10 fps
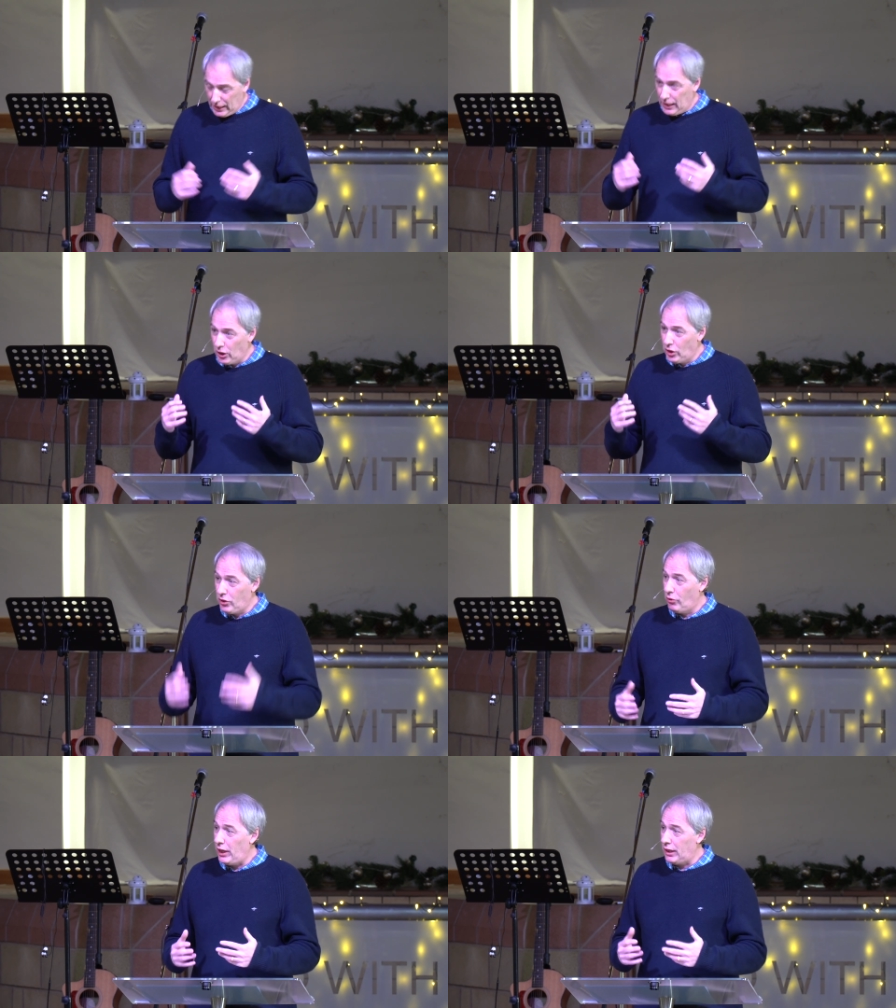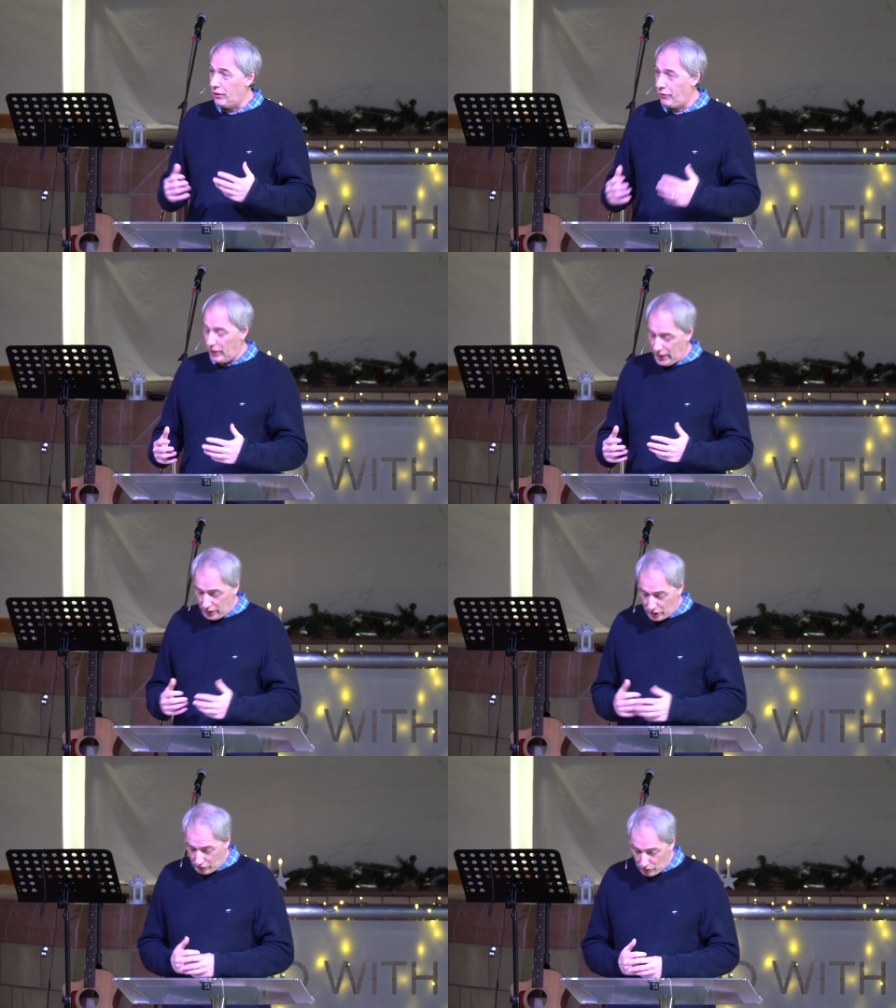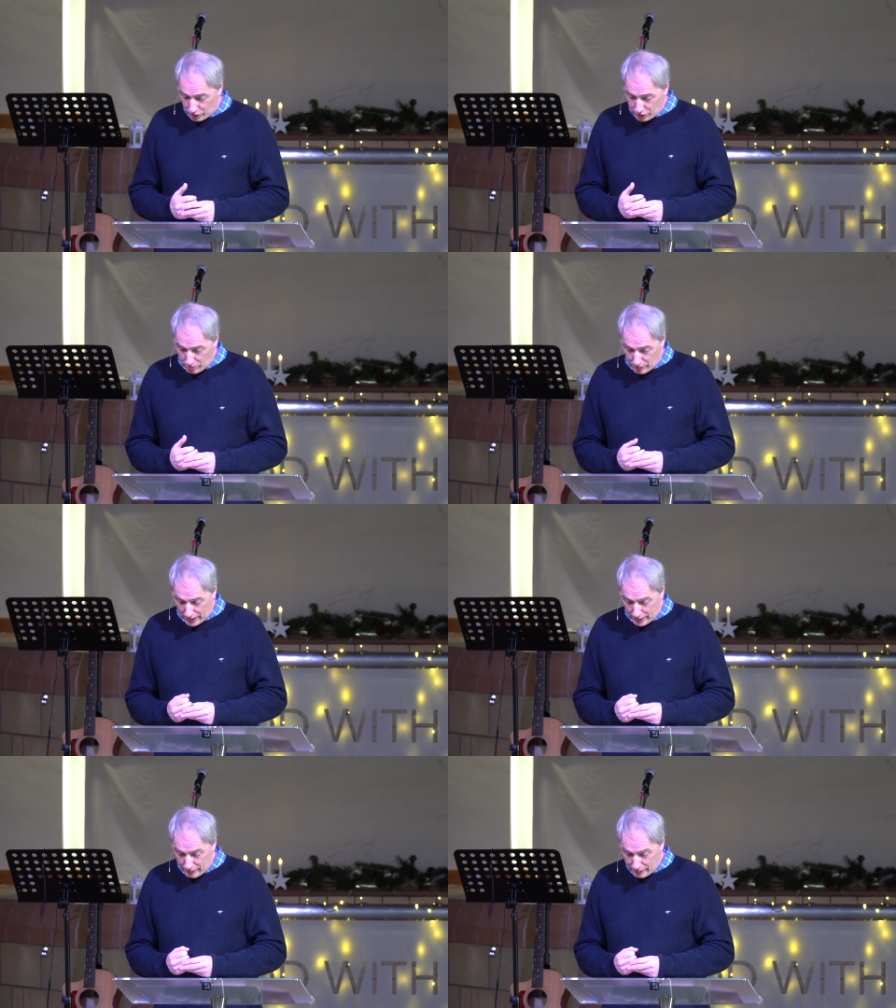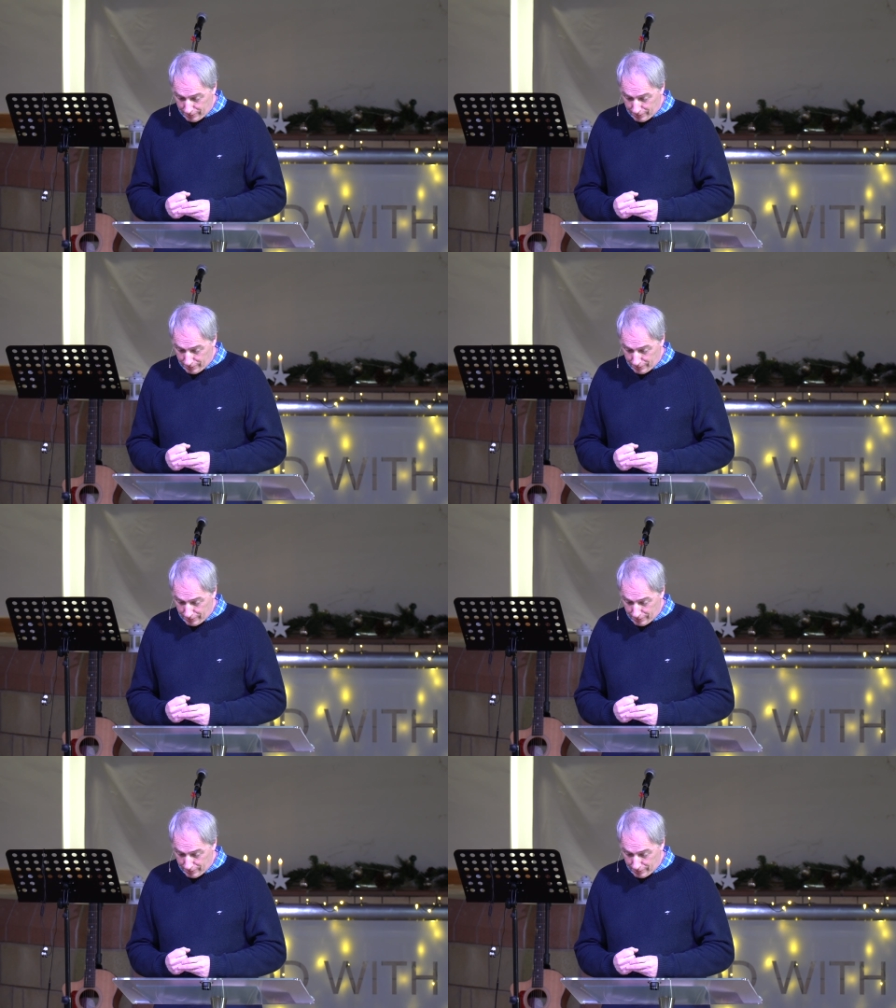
in direct defiance of God's command.